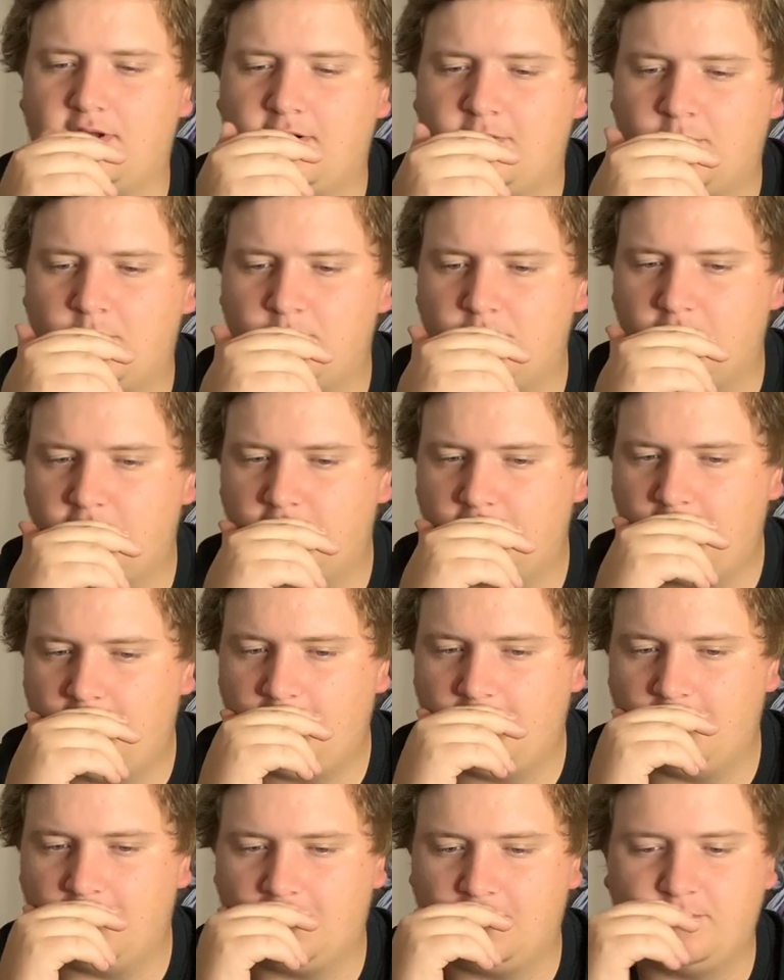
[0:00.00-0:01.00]
I remember
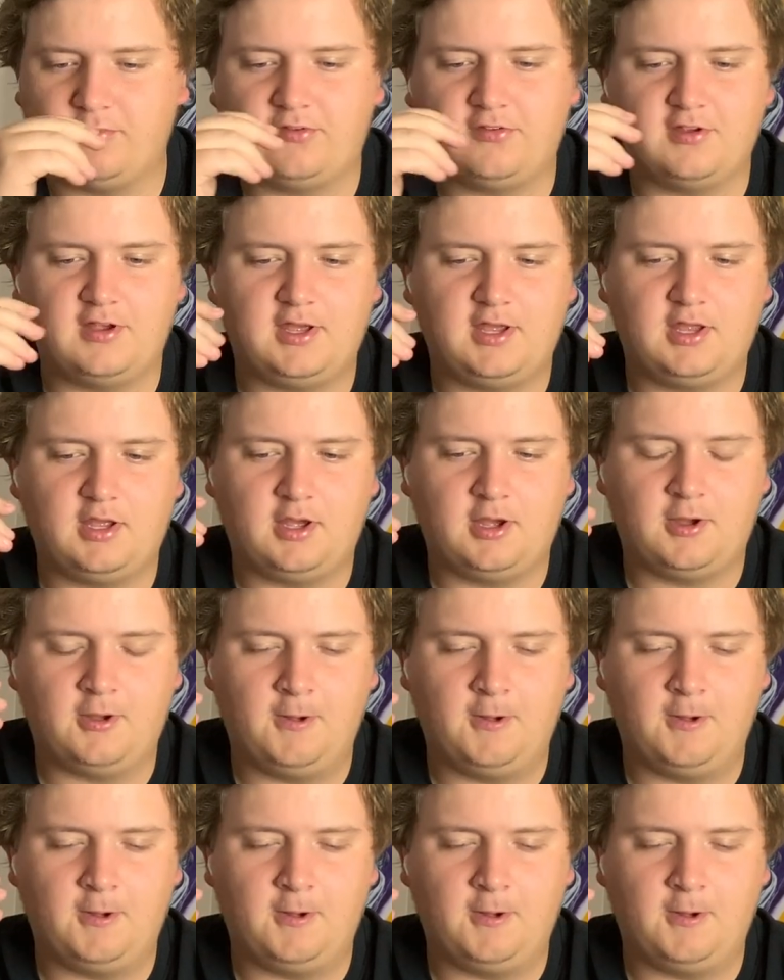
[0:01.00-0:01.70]
hearing them say